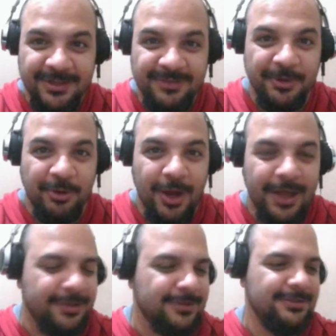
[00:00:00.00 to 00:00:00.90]
Been a
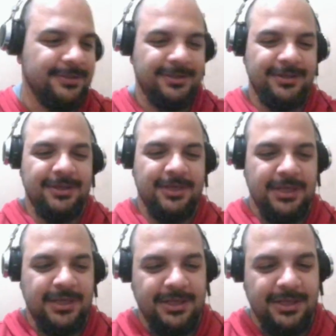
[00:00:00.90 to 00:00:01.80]
while.
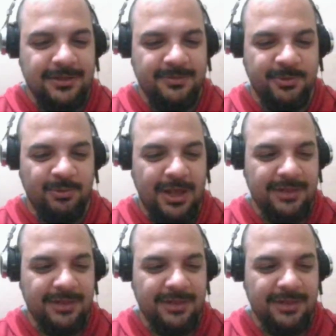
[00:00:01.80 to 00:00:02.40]
Been a while